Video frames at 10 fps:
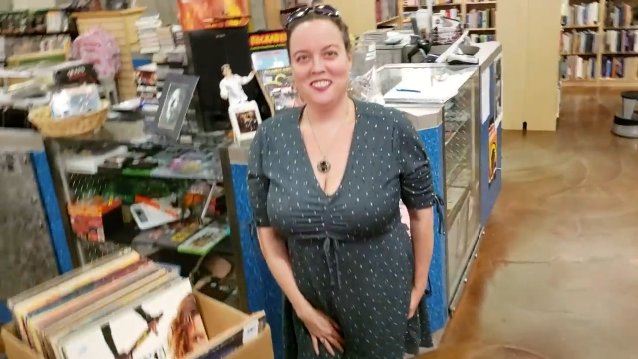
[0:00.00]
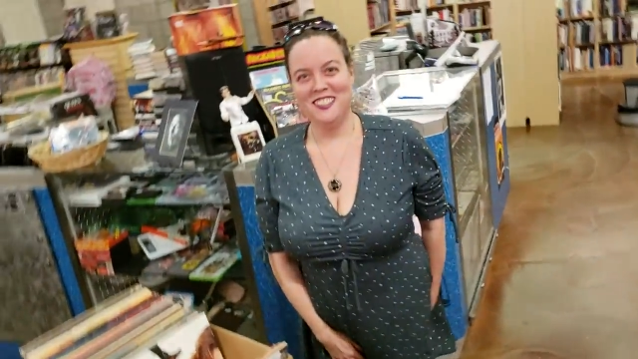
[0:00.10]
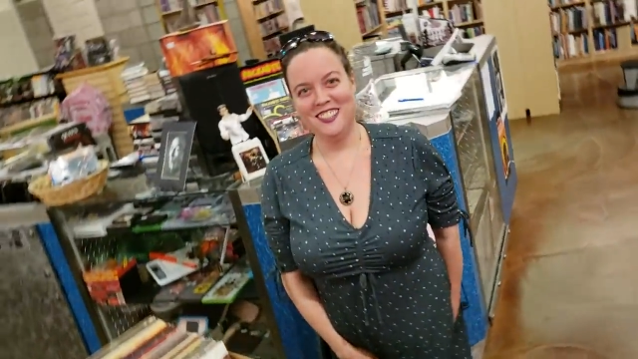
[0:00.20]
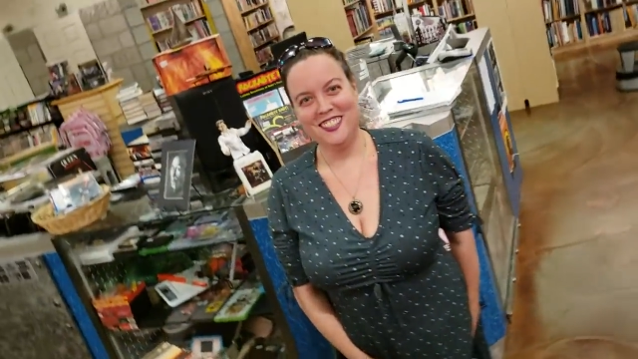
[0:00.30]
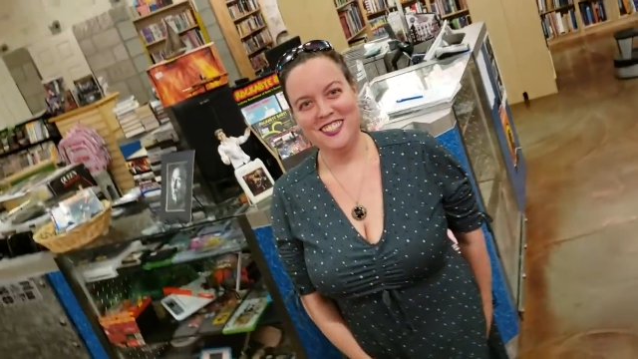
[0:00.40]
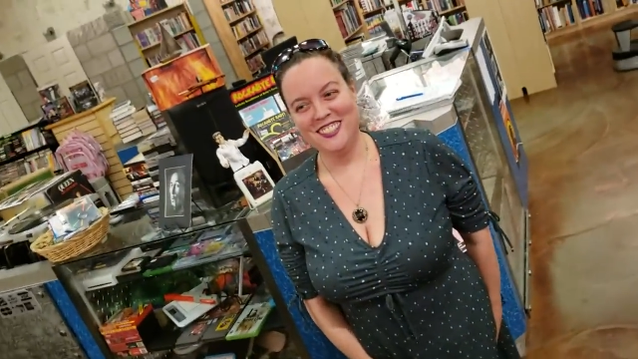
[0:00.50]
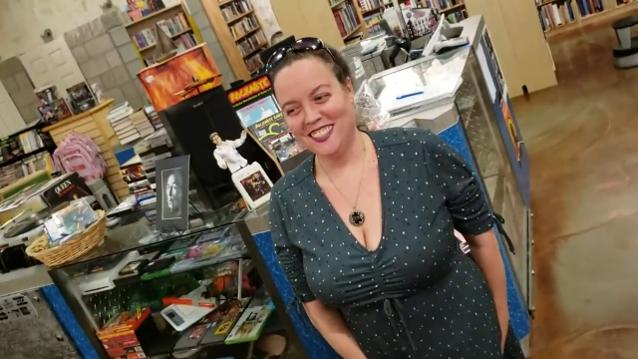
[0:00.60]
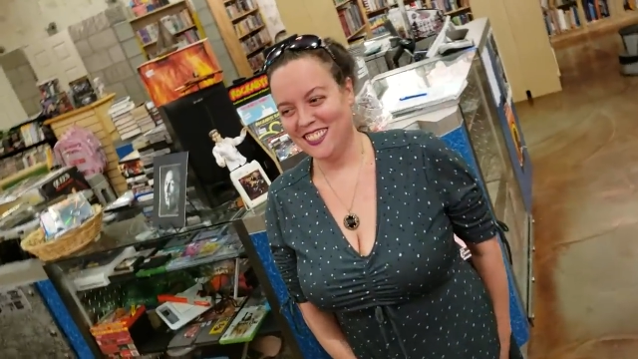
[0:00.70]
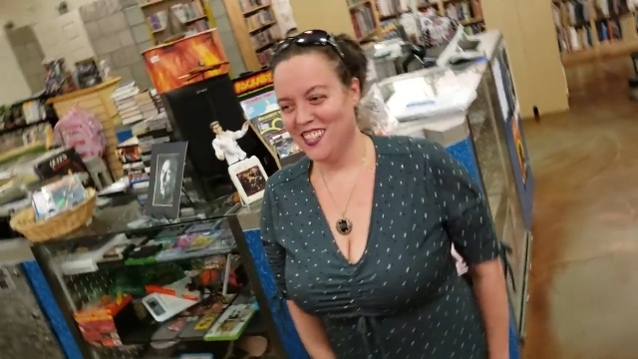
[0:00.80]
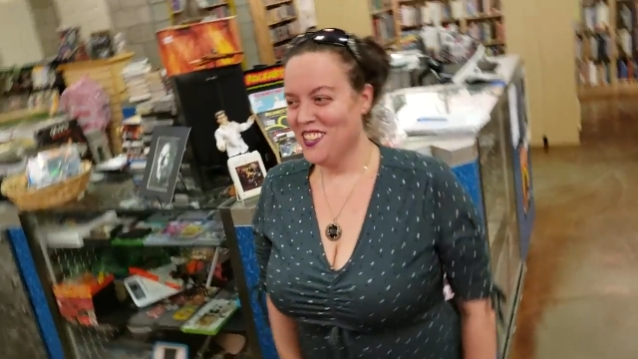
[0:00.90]
Did,
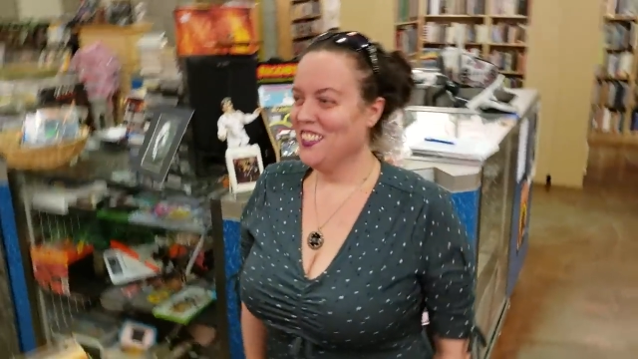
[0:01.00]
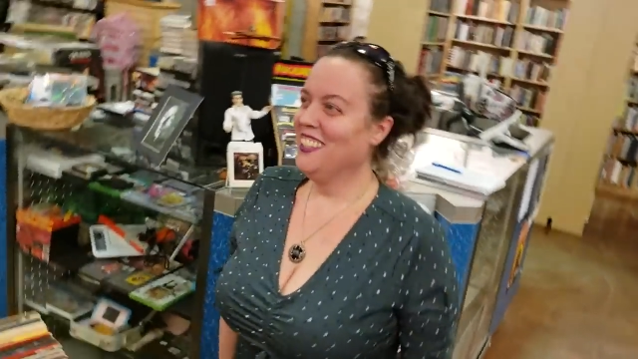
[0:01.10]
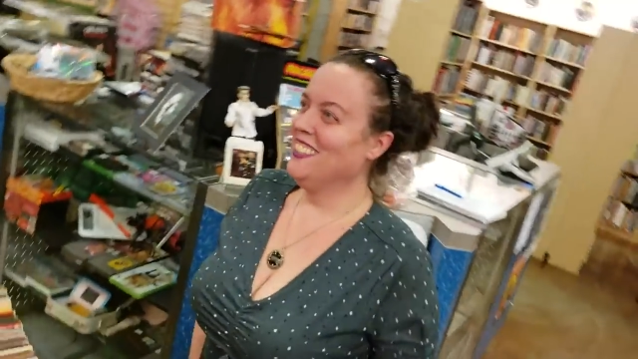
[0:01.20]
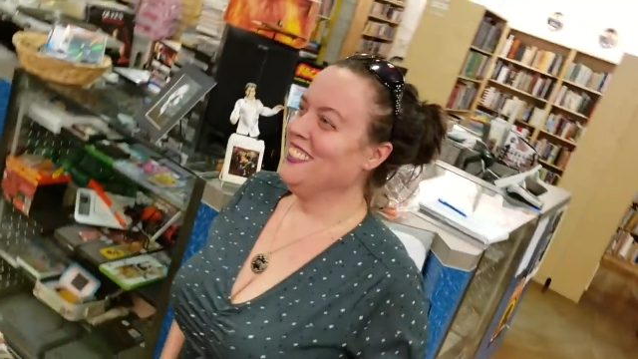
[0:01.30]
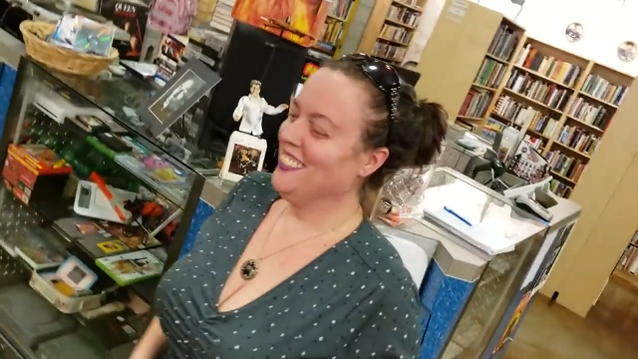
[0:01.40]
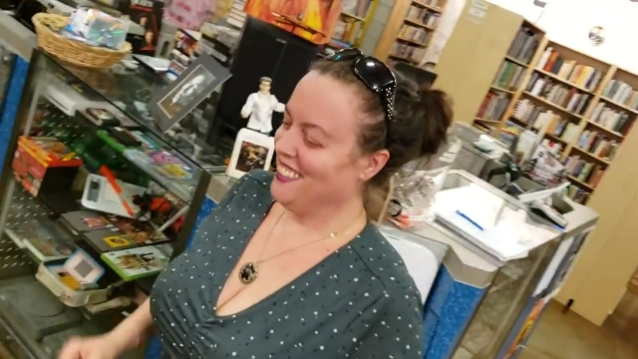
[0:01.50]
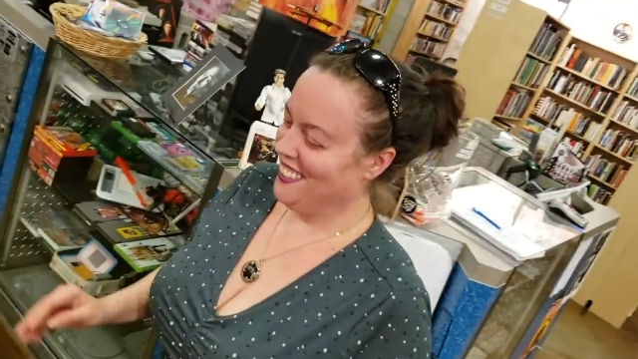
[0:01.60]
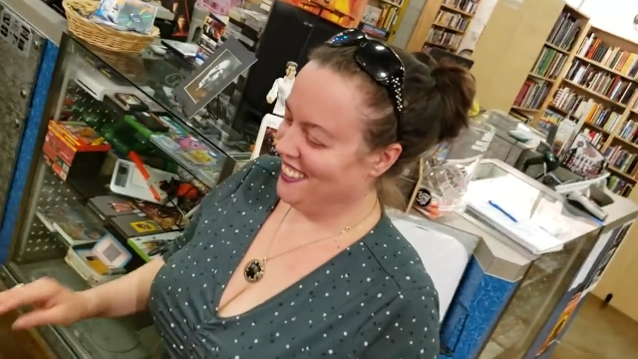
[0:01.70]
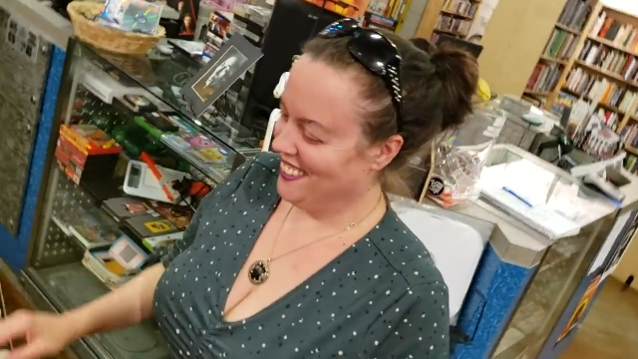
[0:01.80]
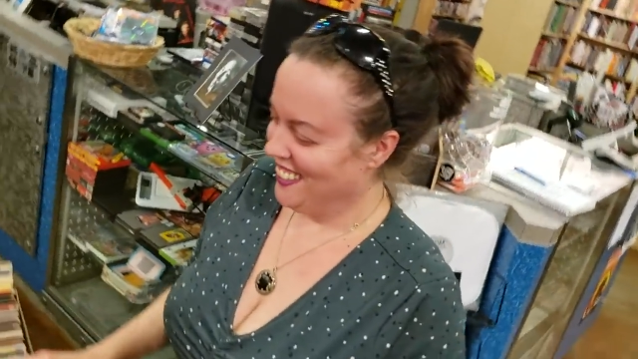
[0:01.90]
I, I don't know. I may have seen
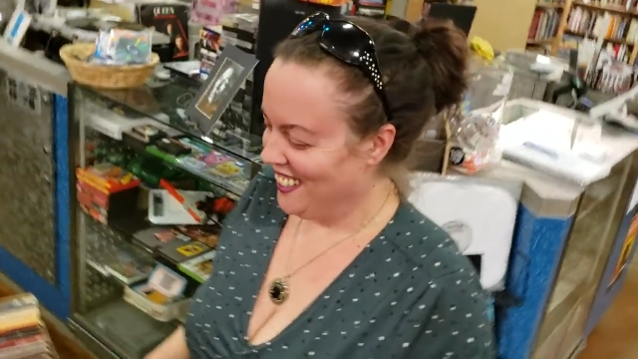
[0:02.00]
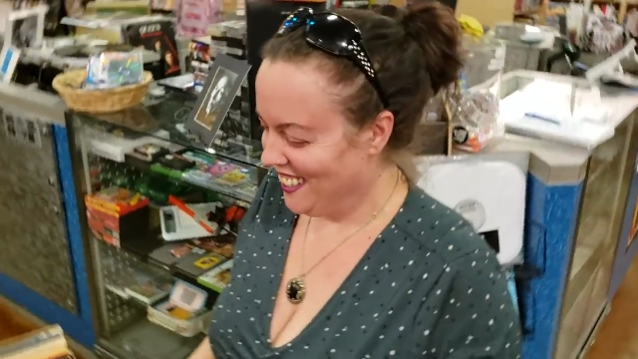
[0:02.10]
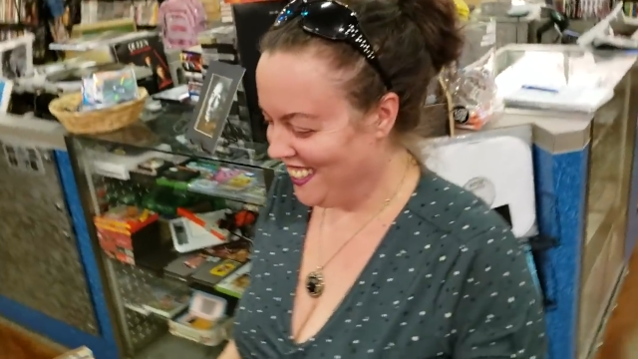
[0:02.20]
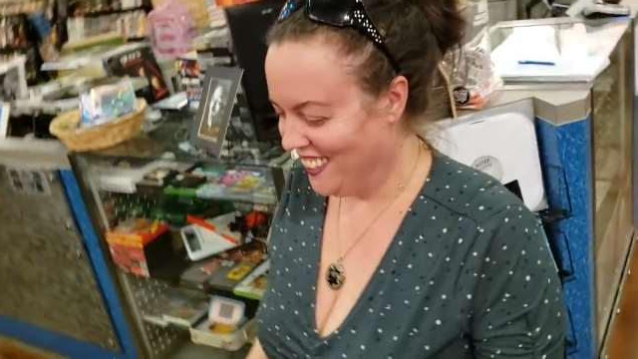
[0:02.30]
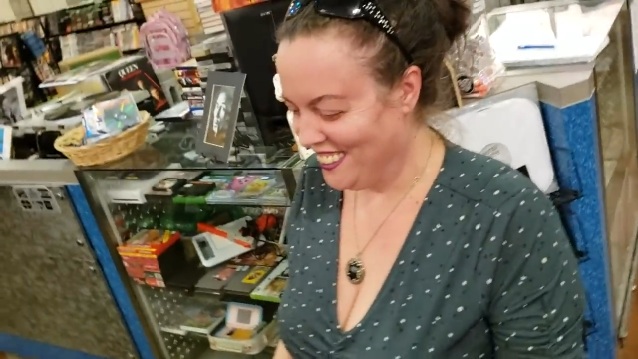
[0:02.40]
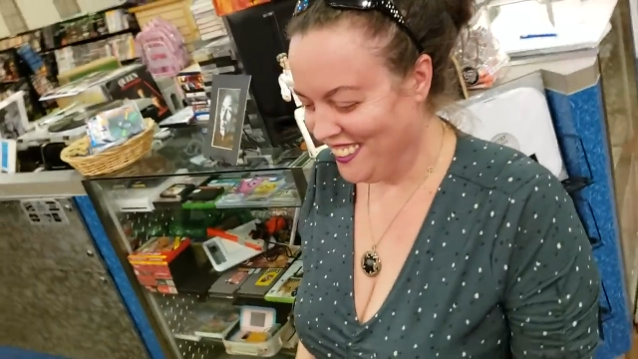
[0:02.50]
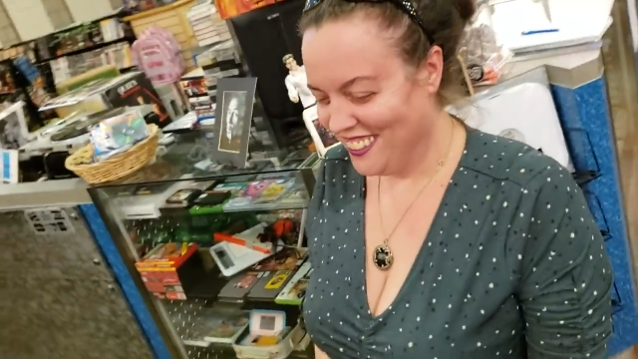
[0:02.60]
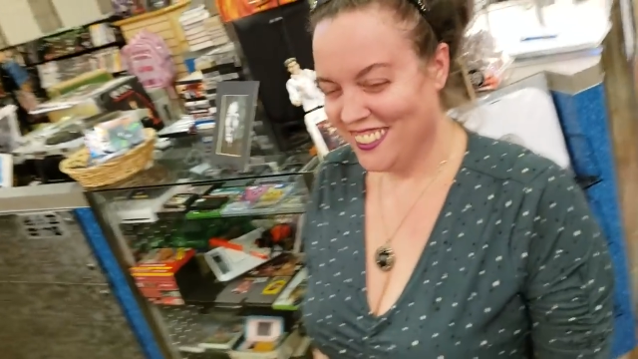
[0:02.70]
London and France and